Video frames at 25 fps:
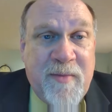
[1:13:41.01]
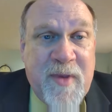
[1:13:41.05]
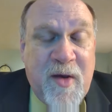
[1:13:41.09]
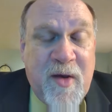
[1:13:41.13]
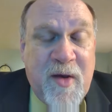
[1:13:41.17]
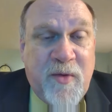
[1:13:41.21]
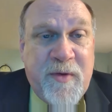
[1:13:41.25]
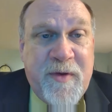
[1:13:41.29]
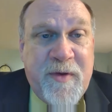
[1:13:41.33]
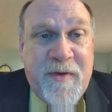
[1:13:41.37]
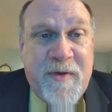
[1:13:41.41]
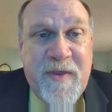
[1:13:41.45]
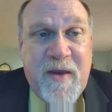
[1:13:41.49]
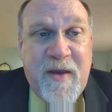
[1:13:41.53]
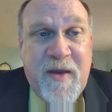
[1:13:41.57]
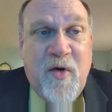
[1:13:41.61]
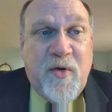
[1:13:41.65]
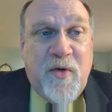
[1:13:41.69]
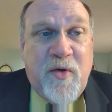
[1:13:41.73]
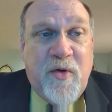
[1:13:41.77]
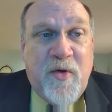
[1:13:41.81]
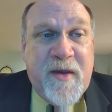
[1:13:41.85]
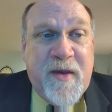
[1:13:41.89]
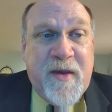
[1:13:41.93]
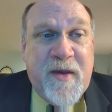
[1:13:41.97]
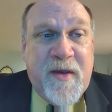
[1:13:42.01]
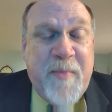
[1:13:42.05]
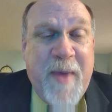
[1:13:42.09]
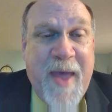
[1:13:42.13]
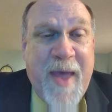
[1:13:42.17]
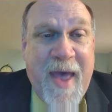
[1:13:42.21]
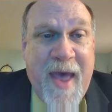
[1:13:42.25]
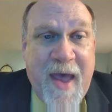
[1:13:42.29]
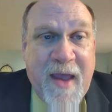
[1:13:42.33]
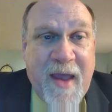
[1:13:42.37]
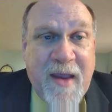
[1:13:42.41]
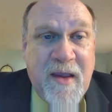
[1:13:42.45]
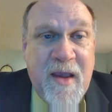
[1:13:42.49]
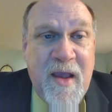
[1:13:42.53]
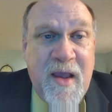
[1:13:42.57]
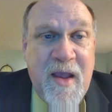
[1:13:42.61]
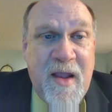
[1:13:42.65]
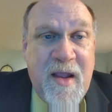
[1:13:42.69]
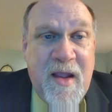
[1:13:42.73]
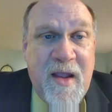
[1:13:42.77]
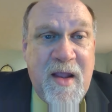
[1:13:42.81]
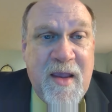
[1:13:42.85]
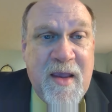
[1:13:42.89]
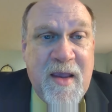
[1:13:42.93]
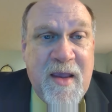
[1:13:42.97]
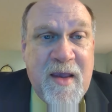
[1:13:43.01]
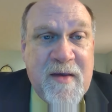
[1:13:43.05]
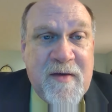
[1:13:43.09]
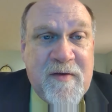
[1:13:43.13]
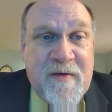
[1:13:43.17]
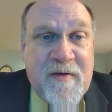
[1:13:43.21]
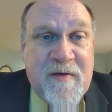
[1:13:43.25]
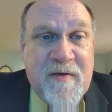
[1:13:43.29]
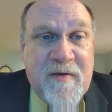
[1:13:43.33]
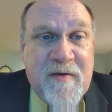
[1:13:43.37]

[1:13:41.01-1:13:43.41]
The only thing holding us back is